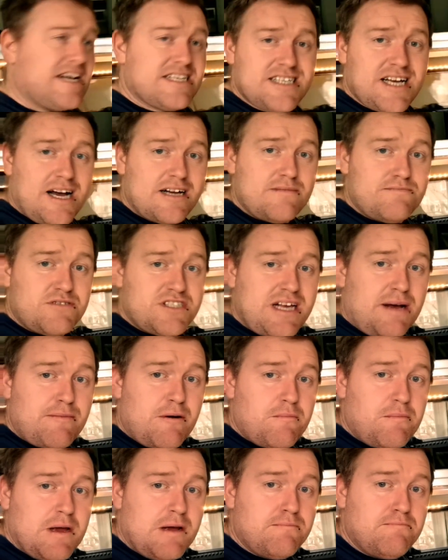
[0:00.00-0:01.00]
That's our
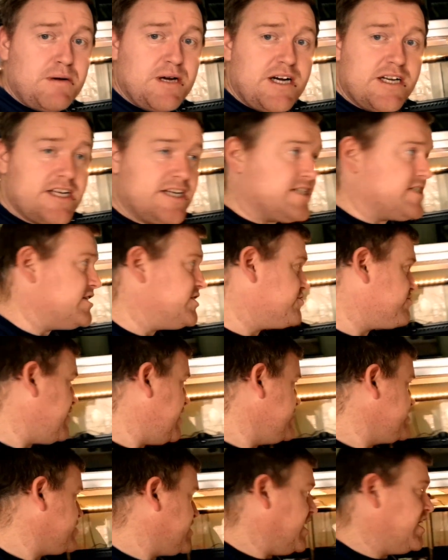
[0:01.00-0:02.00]
salmon pink bird-eating
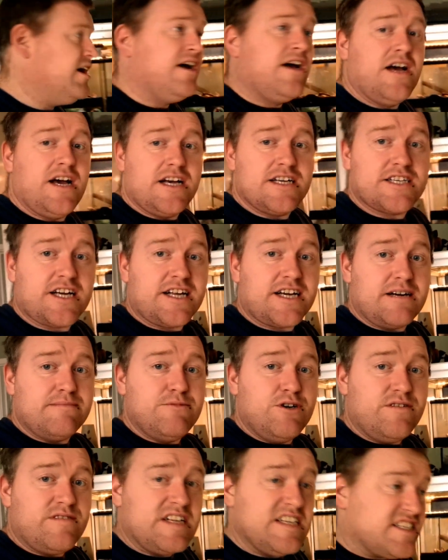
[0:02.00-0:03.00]
tarantula is going to
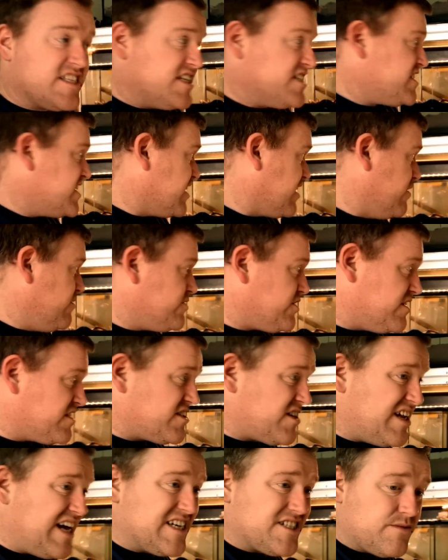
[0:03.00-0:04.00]
get moved into this
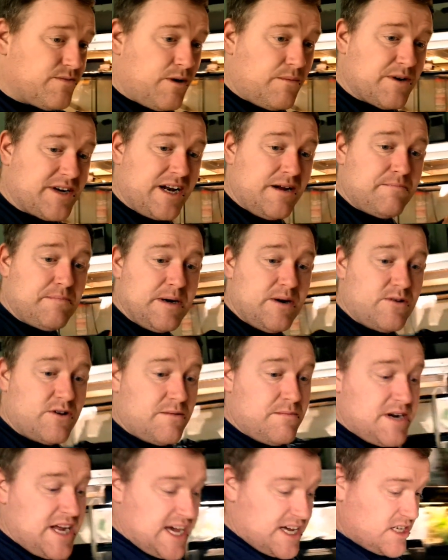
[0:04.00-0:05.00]
enclosure. So that's the one we're going to
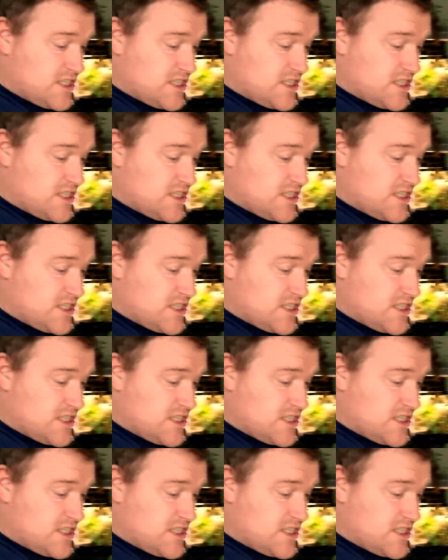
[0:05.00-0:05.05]
build up